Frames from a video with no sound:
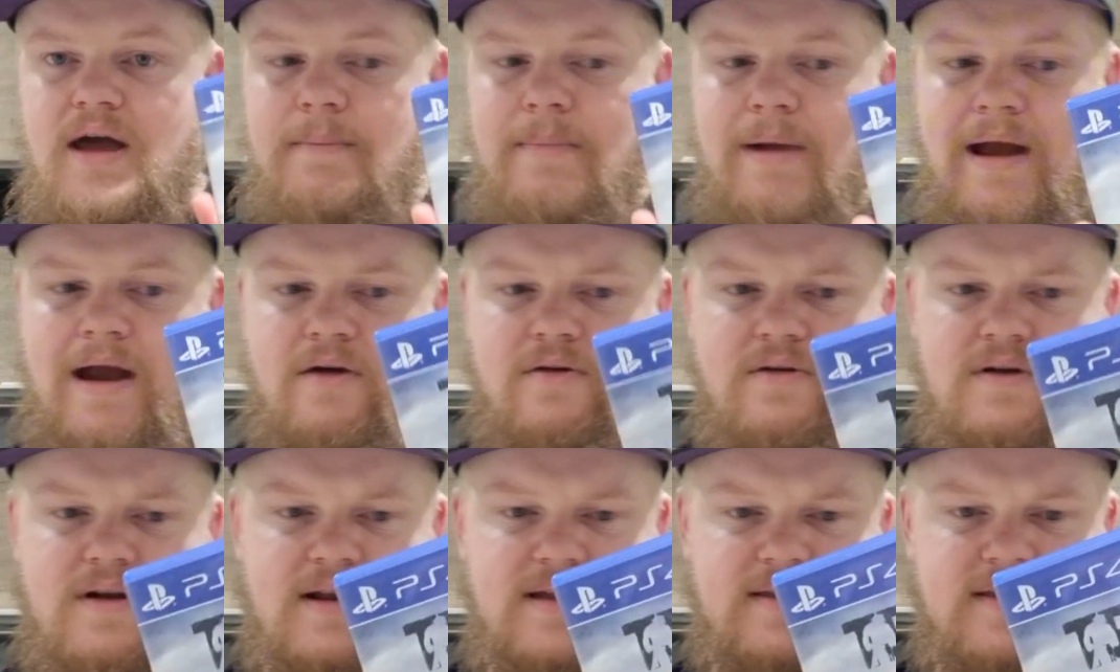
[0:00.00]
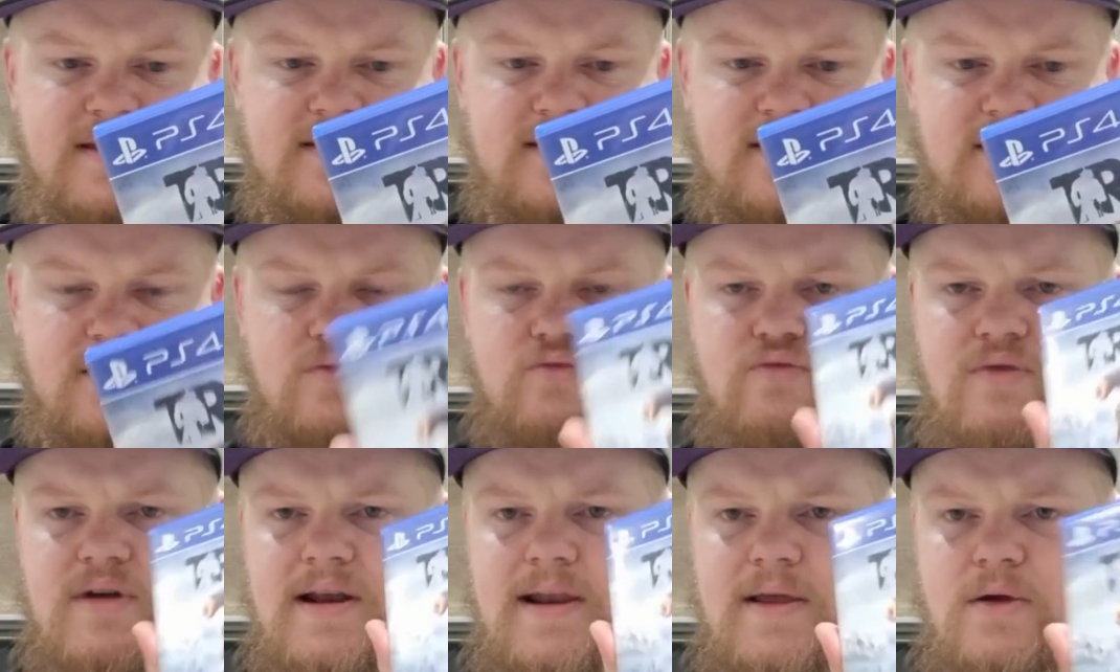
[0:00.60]
Apparently this is a
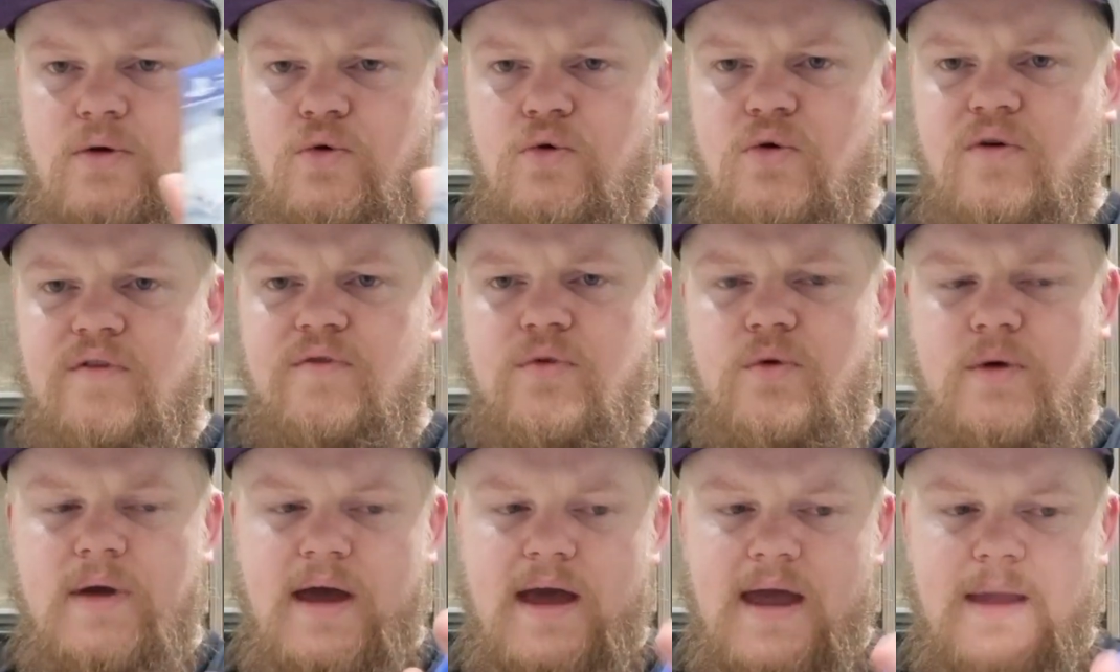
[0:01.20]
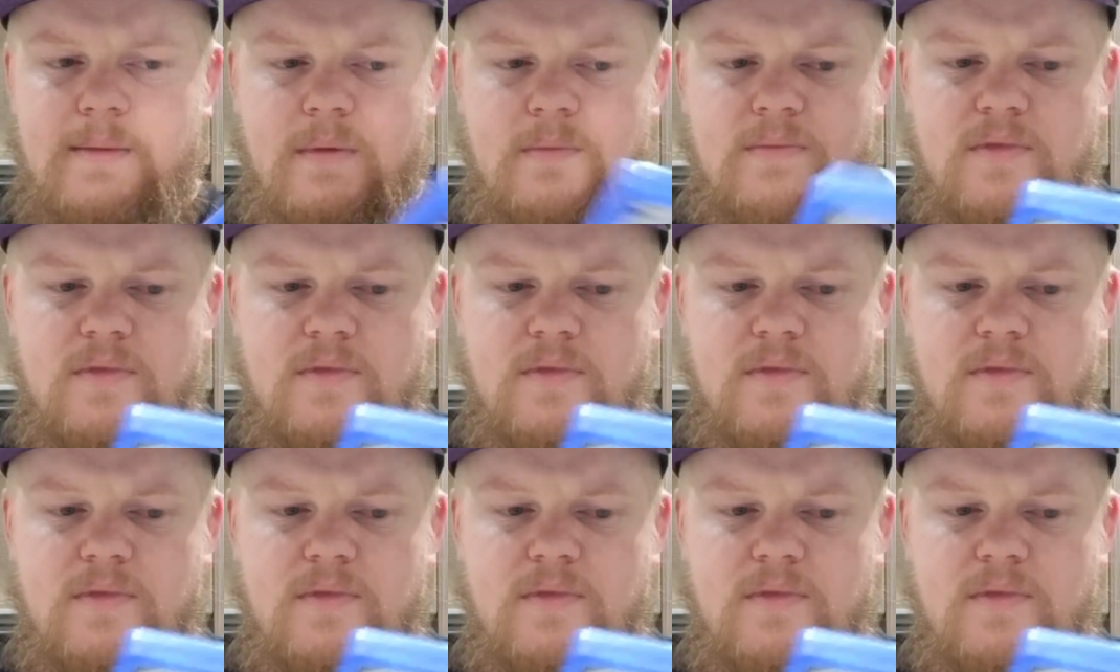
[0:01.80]
really awful game.